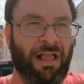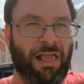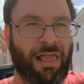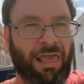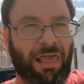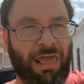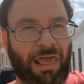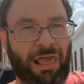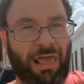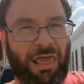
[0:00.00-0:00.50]

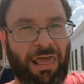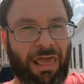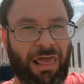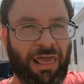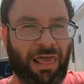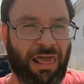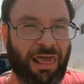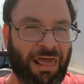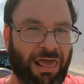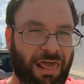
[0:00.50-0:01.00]

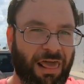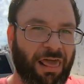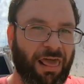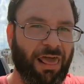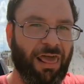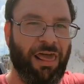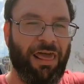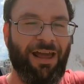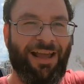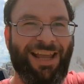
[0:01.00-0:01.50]

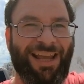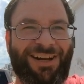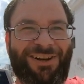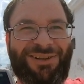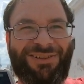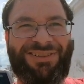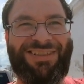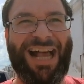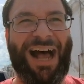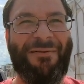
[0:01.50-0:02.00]
uh, you
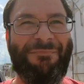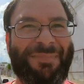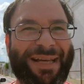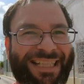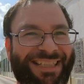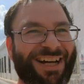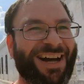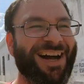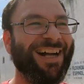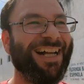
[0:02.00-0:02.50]
know, zombie
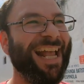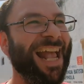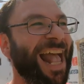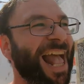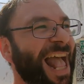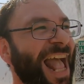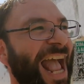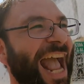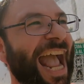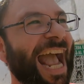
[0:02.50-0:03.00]
talk.
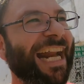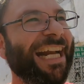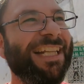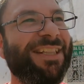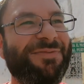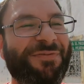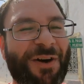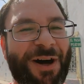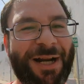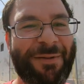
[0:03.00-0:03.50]
And
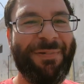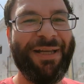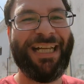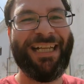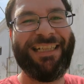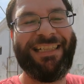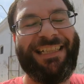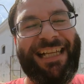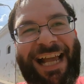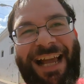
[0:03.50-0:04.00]
it's funny
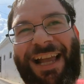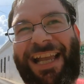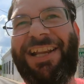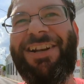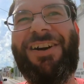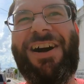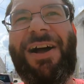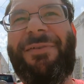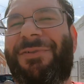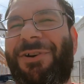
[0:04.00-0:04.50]
because, uh, you
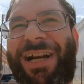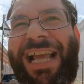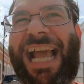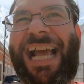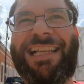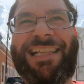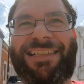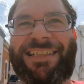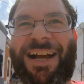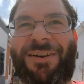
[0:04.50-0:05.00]
know, I've already
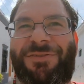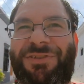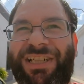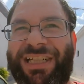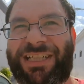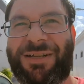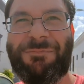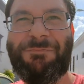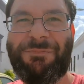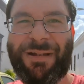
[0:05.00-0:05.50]
had this
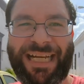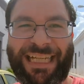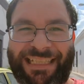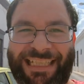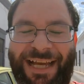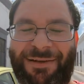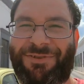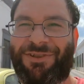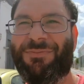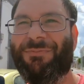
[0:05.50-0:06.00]
conversation many
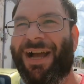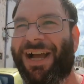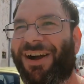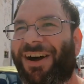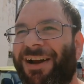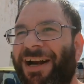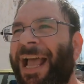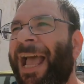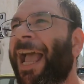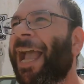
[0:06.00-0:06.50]
times with my
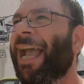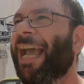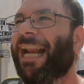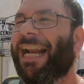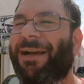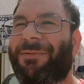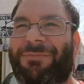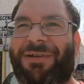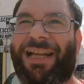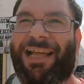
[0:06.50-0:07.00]
aunt. And
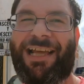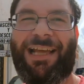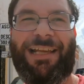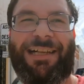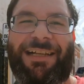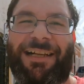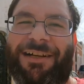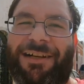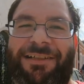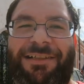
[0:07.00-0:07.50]
I'm
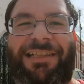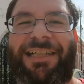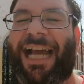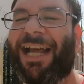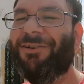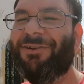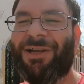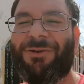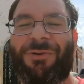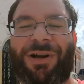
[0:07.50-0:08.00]
like, oh, I
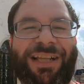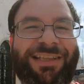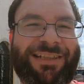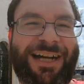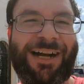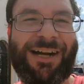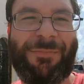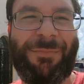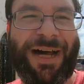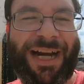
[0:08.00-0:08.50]
don't even want to
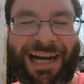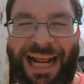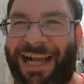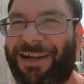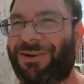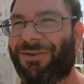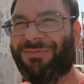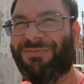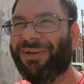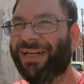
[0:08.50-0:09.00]
talk about it. I
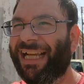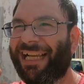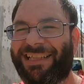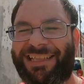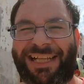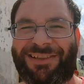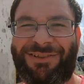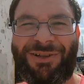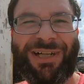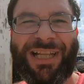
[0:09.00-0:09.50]
go, forget,
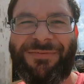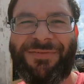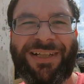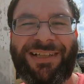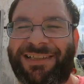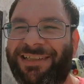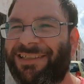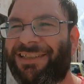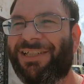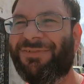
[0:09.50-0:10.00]
don't
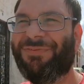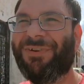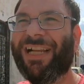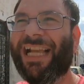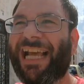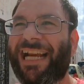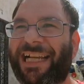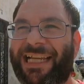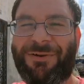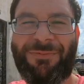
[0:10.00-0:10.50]
even, just
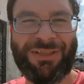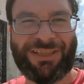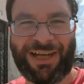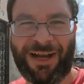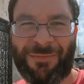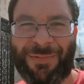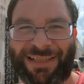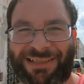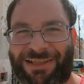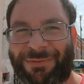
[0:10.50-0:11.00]
forget it. Can we
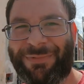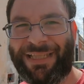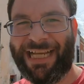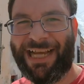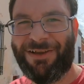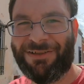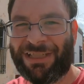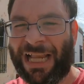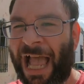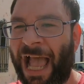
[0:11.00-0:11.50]
talk about something
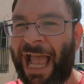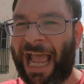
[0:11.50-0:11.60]
else?